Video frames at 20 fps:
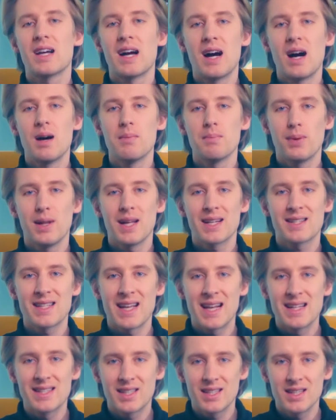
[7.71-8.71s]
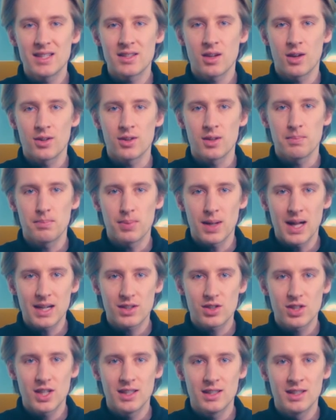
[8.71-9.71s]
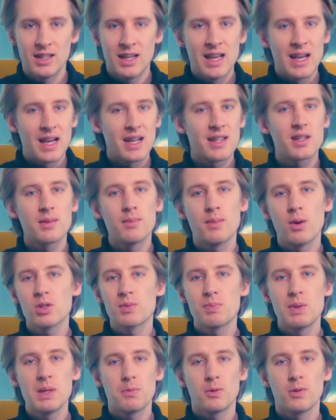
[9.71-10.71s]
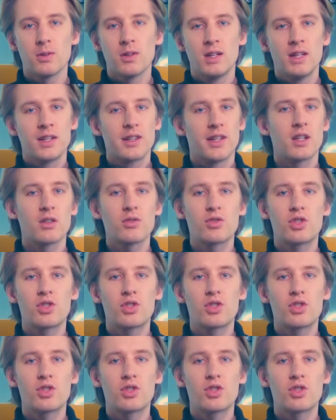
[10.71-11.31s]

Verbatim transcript: complex entities on the blockchain, and to most people, they're